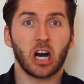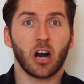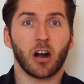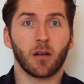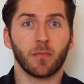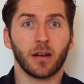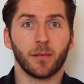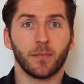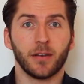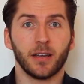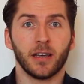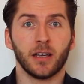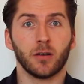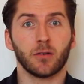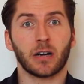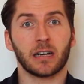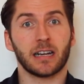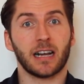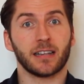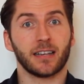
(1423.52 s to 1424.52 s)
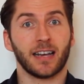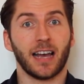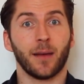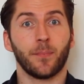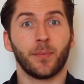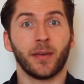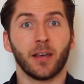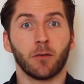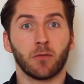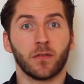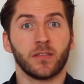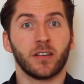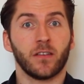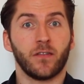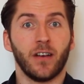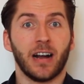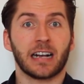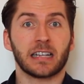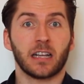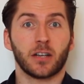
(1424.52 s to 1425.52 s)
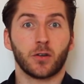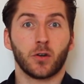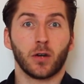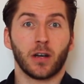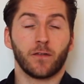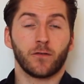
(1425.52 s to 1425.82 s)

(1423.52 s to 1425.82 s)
or maybe you are not happy with the fact that you